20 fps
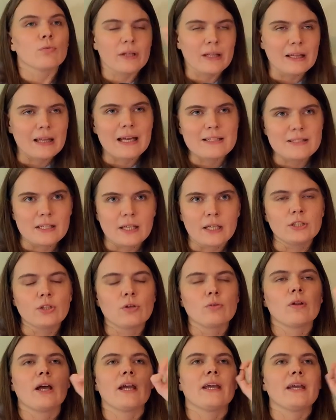realizing I
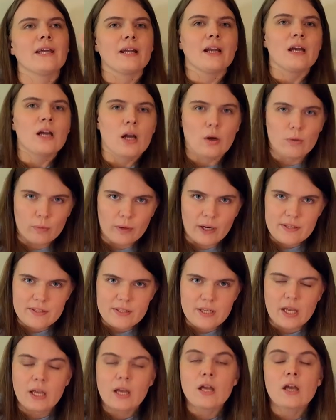don't like it,
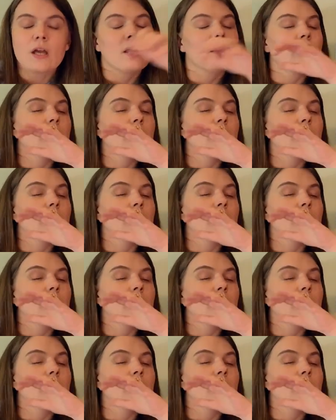erasing.